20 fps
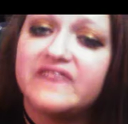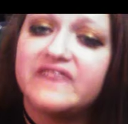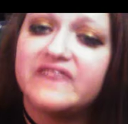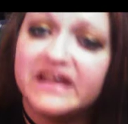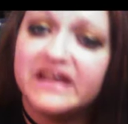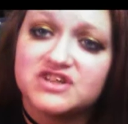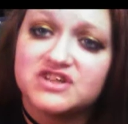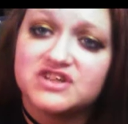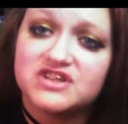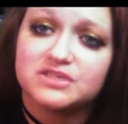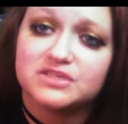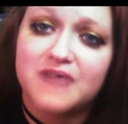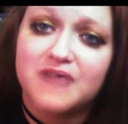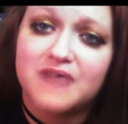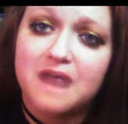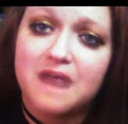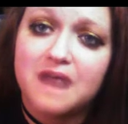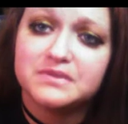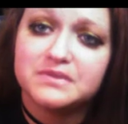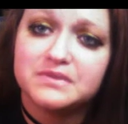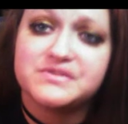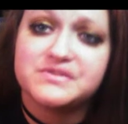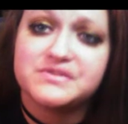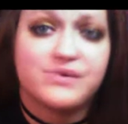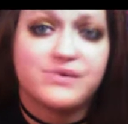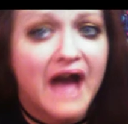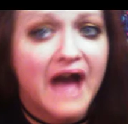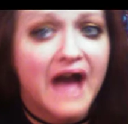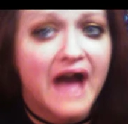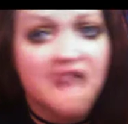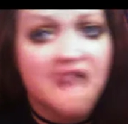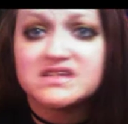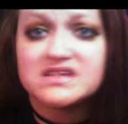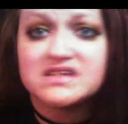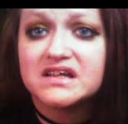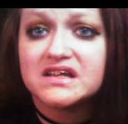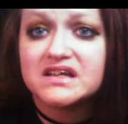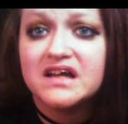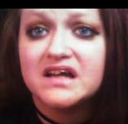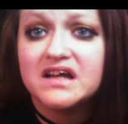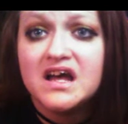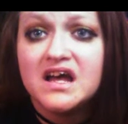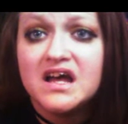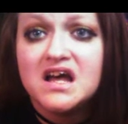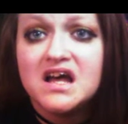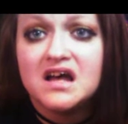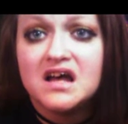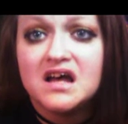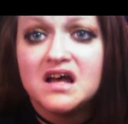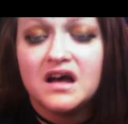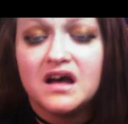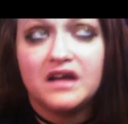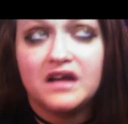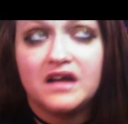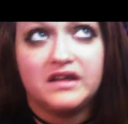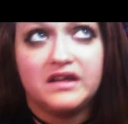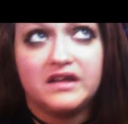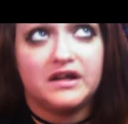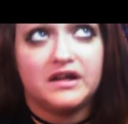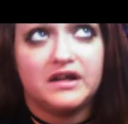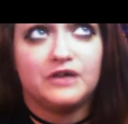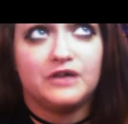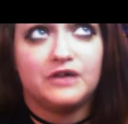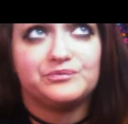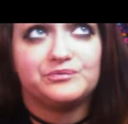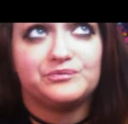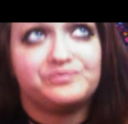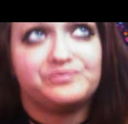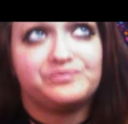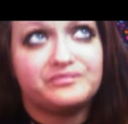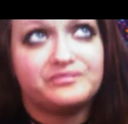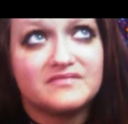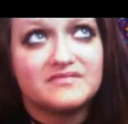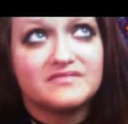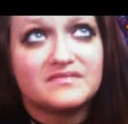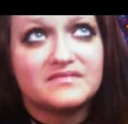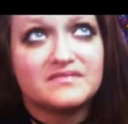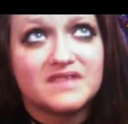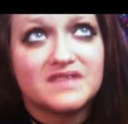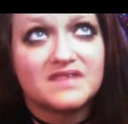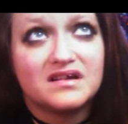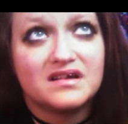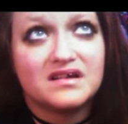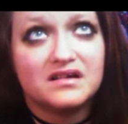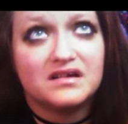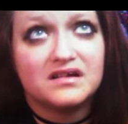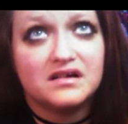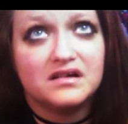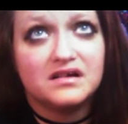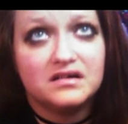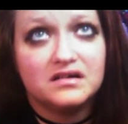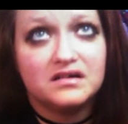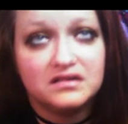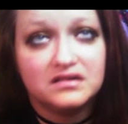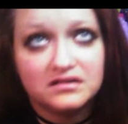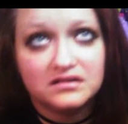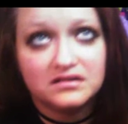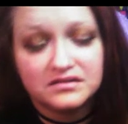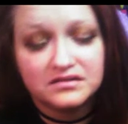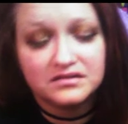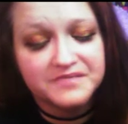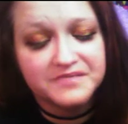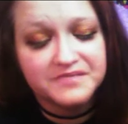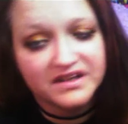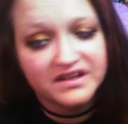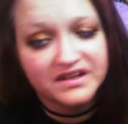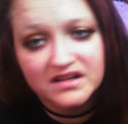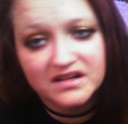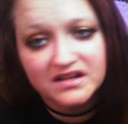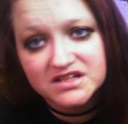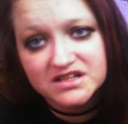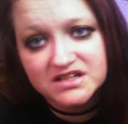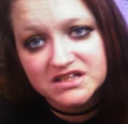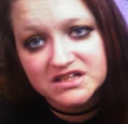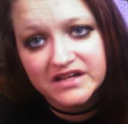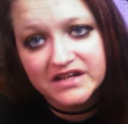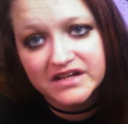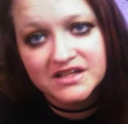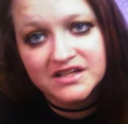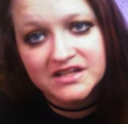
financial problems, you have to, you know, oh my gosh,